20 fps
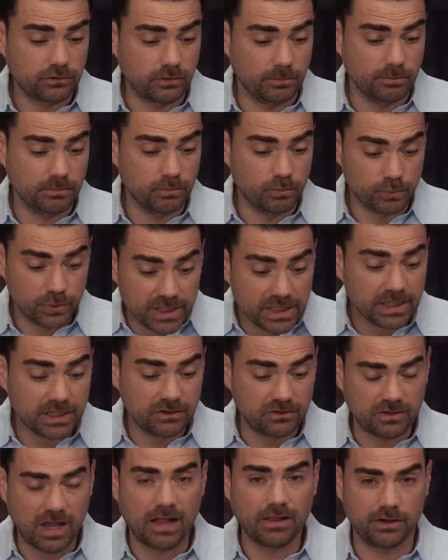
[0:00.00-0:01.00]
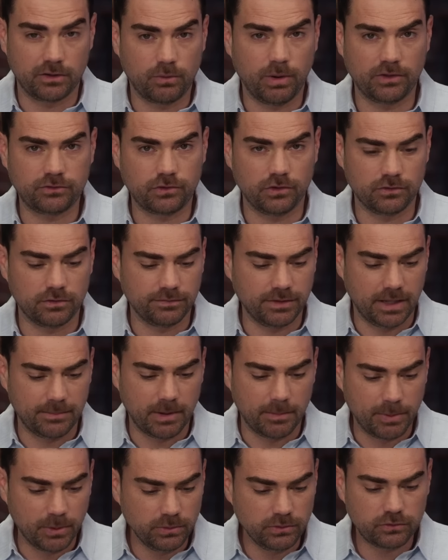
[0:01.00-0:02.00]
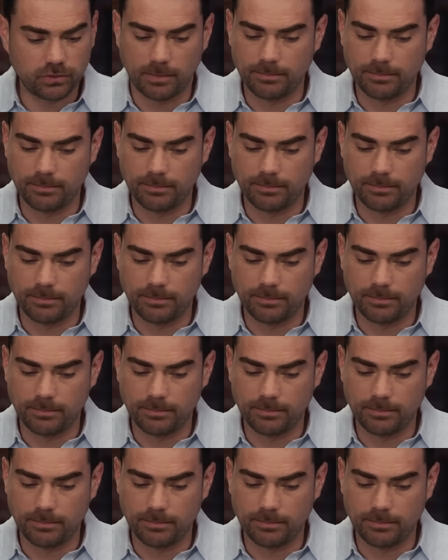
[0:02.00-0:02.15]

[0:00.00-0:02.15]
some really solid questions of Vladimir Putin.